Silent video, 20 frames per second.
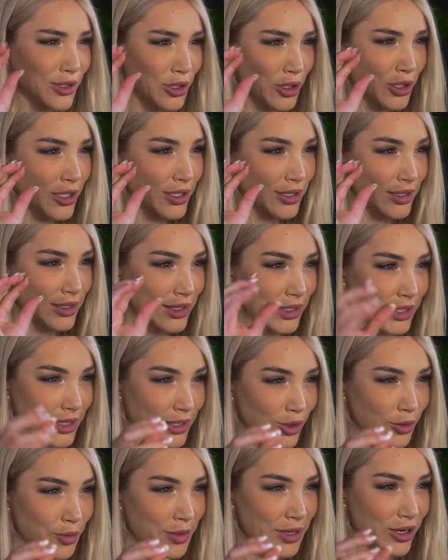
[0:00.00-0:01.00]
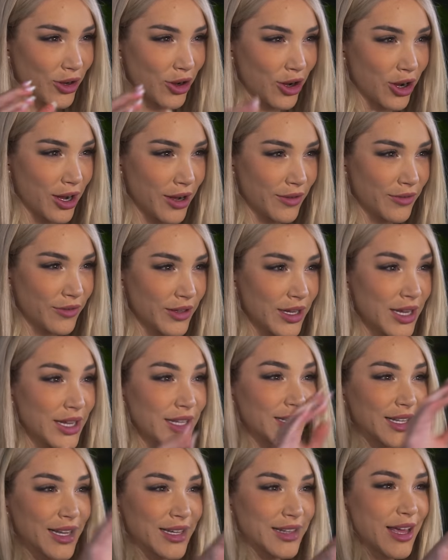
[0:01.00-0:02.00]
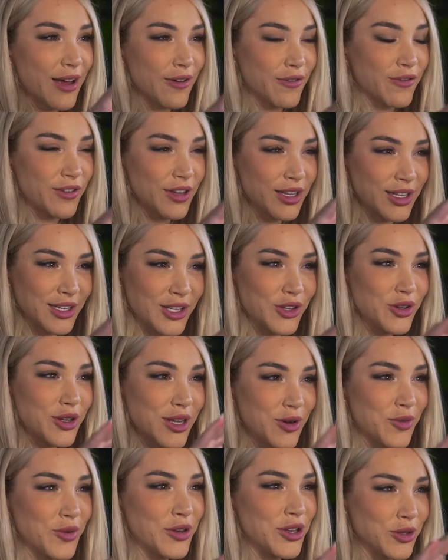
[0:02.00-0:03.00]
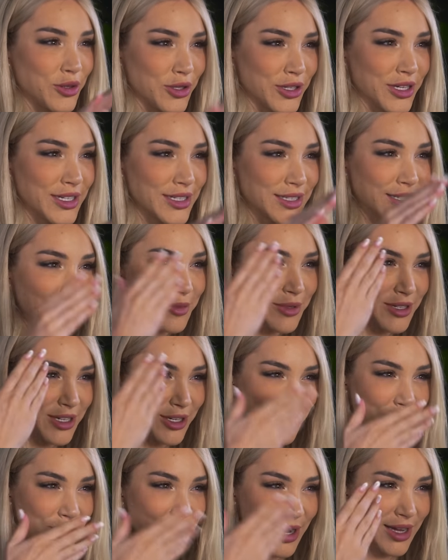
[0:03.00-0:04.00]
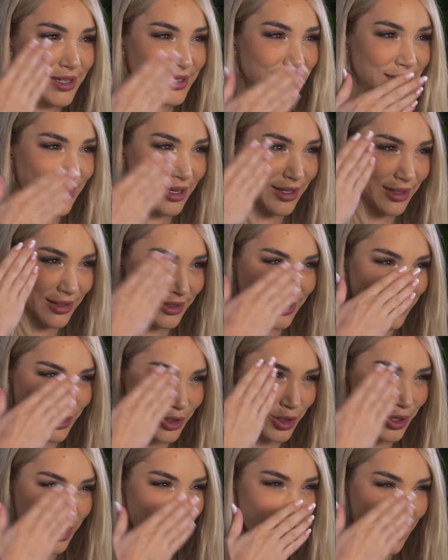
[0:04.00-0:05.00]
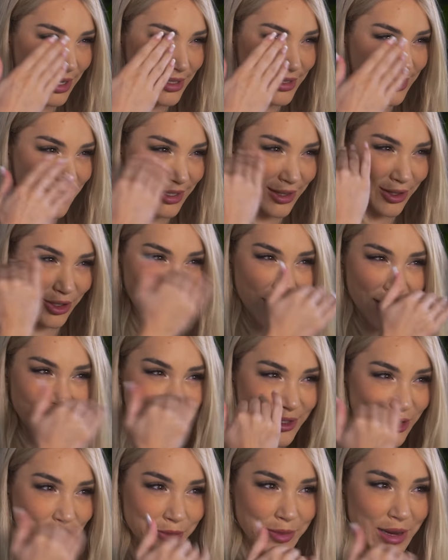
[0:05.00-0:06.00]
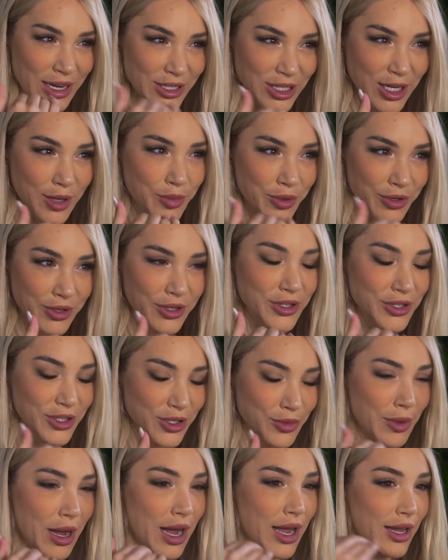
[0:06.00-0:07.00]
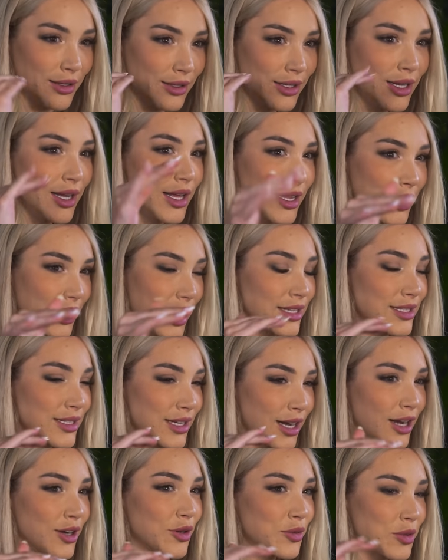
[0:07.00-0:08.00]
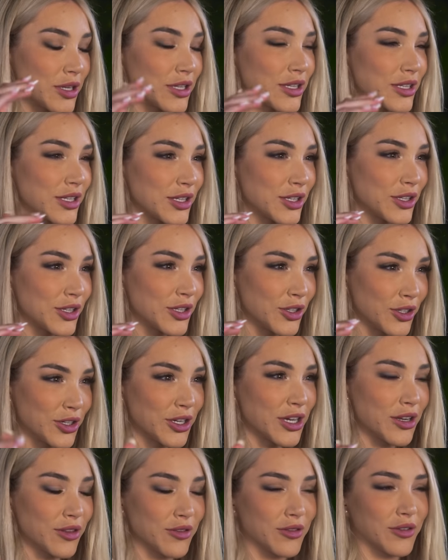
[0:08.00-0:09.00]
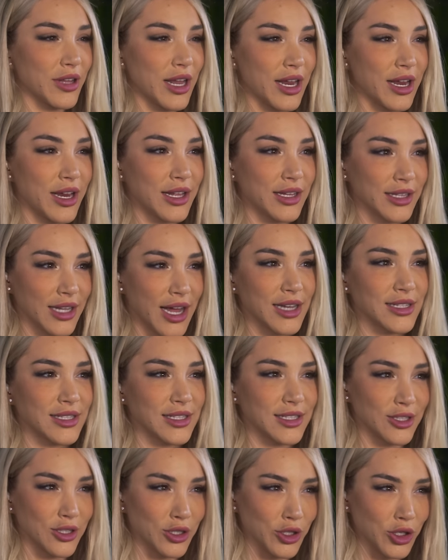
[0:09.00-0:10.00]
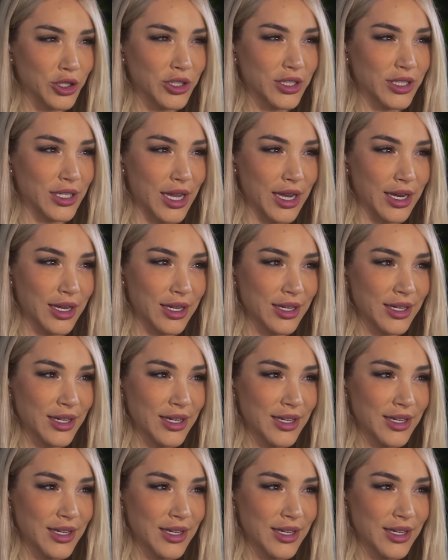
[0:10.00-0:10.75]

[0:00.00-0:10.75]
look a little bit off. Like that feeling you get when you look at somebody who has kind of lizard eyes, like their eyes don't match up with their smile. That's kind of what looking through the glasses looked like